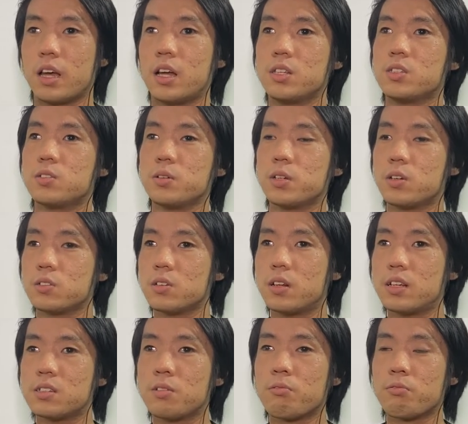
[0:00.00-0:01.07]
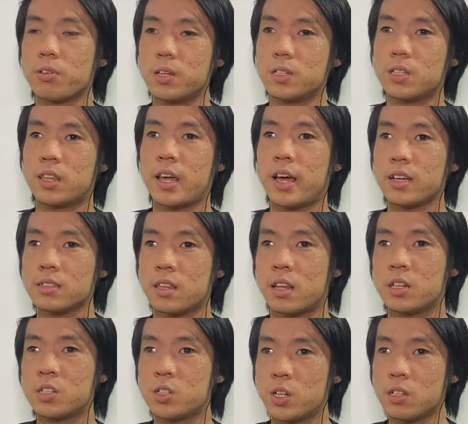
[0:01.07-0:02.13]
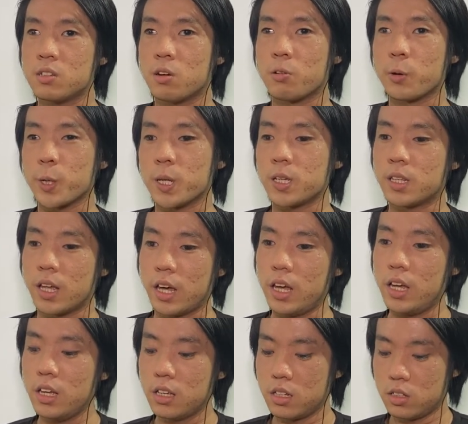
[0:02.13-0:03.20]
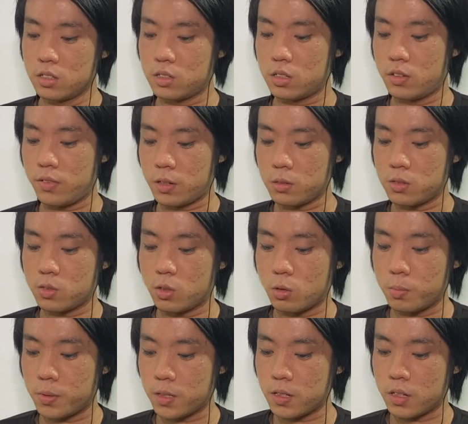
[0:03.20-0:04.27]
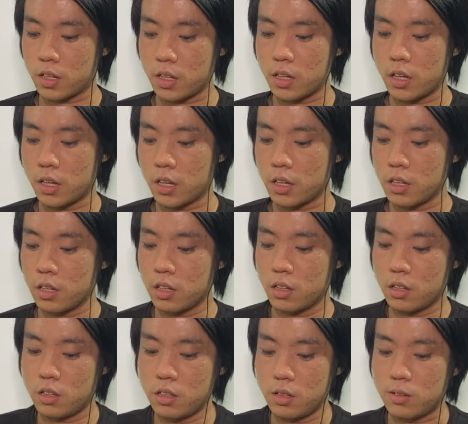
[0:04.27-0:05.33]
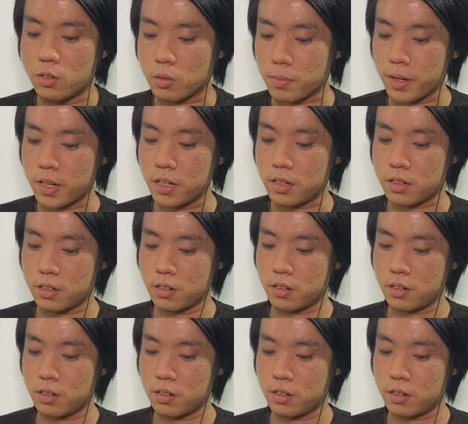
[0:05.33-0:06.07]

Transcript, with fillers: And so it also doesn't read text that is just already there. So if I were to open a notepad,